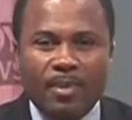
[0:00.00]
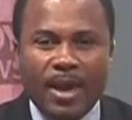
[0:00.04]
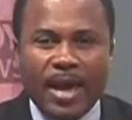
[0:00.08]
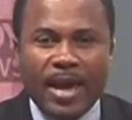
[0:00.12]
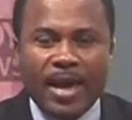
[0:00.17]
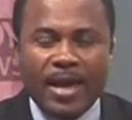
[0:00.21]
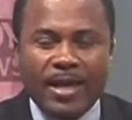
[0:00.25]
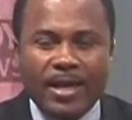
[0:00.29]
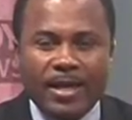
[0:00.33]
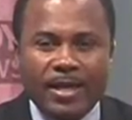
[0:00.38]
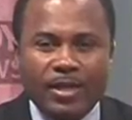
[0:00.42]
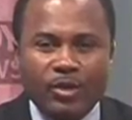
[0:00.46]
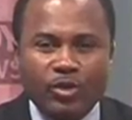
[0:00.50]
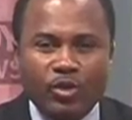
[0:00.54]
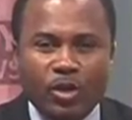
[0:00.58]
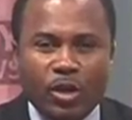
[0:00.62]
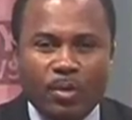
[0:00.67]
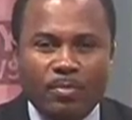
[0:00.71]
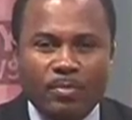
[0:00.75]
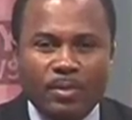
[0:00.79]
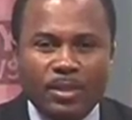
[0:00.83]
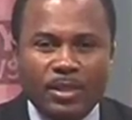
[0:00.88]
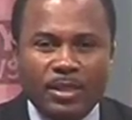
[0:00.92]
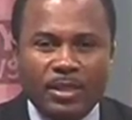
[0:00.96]
Bank and
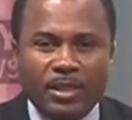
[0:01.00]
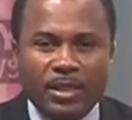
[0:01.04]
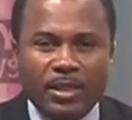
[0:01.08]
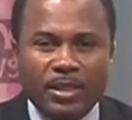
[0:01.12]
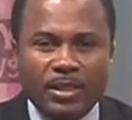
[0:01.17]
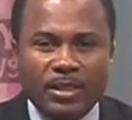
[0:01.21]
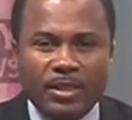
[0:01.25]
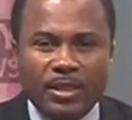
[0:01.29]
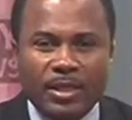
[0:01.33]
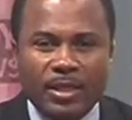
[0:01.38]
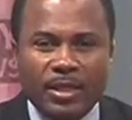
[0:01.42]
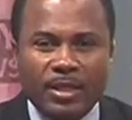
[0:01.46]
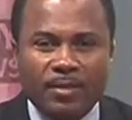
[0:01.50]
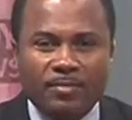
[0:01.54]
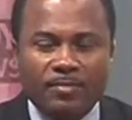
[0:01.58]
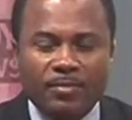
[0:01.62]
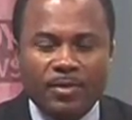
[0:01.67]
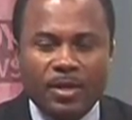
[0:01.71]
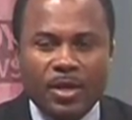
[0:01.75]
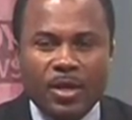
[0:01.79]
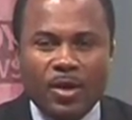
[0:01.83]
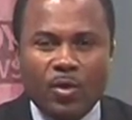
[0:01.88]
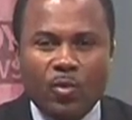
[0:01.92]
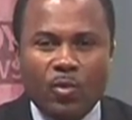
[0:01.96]
Joy Business, um,